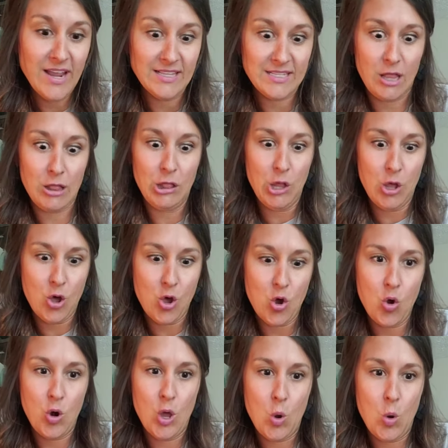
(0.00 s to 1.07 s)
It's a low,
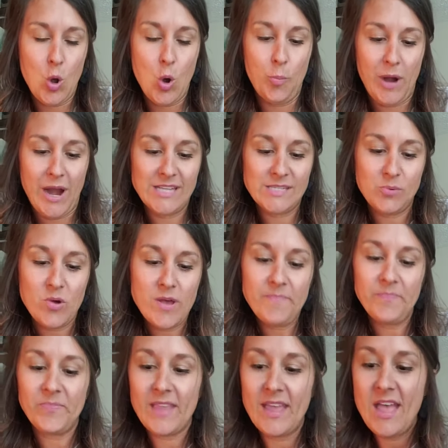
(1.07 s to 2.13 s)
low, low price
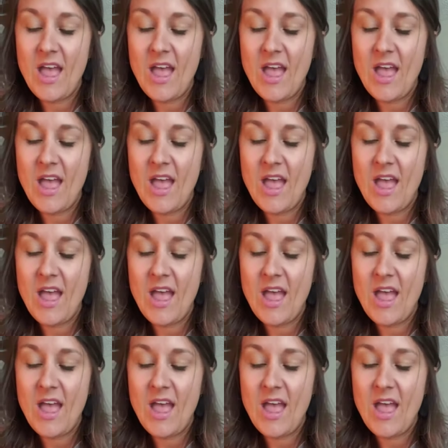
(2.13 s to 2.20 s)
point.